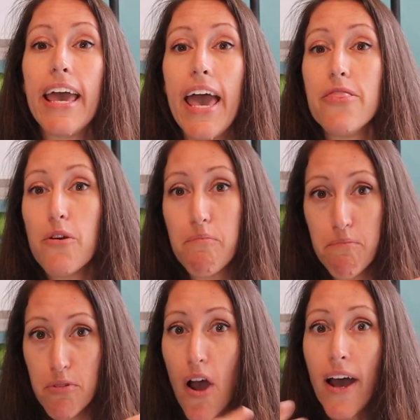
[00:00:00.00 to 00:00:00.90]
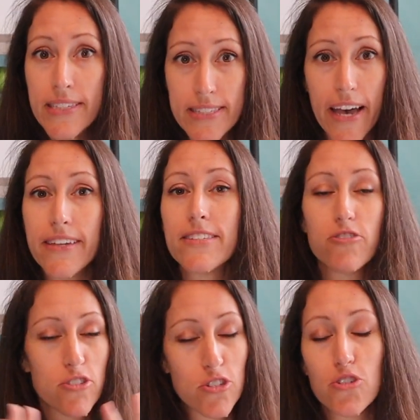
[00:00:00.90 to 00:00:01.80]
And the process,
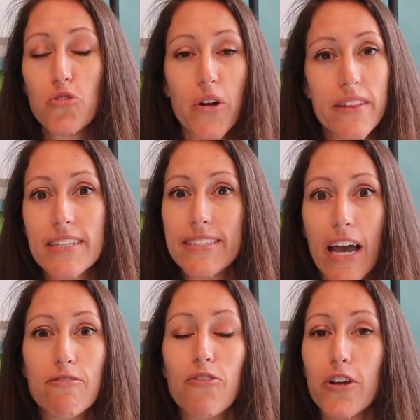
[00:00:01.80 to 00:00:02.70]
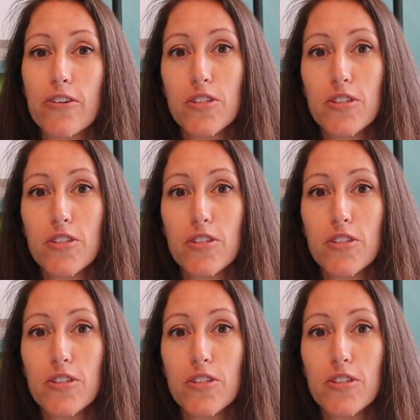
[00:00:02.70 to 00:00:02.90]
just to shorten this down for you,